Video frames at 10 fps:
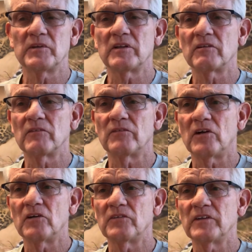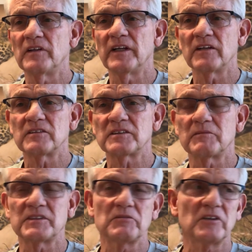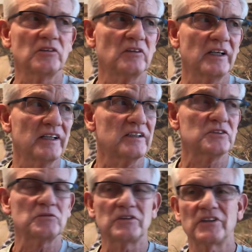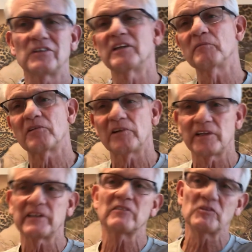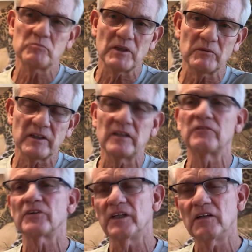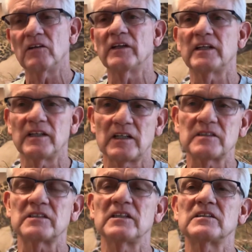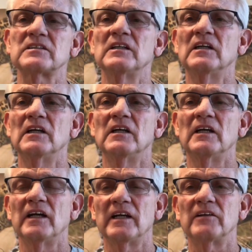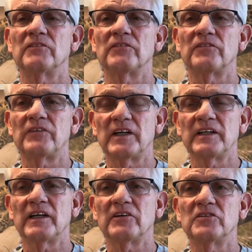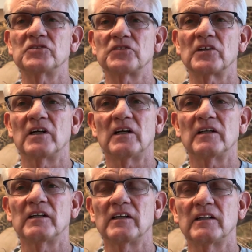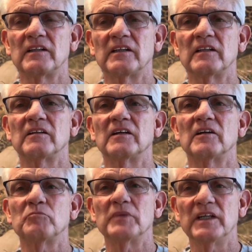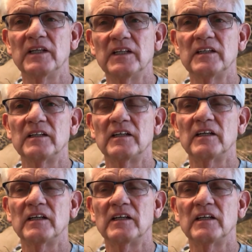that are involved in there. And somebody said, well, I don't like this one. They're a Democrat, they're Republican. Forget all that nonsense and find out who's for God, and then begin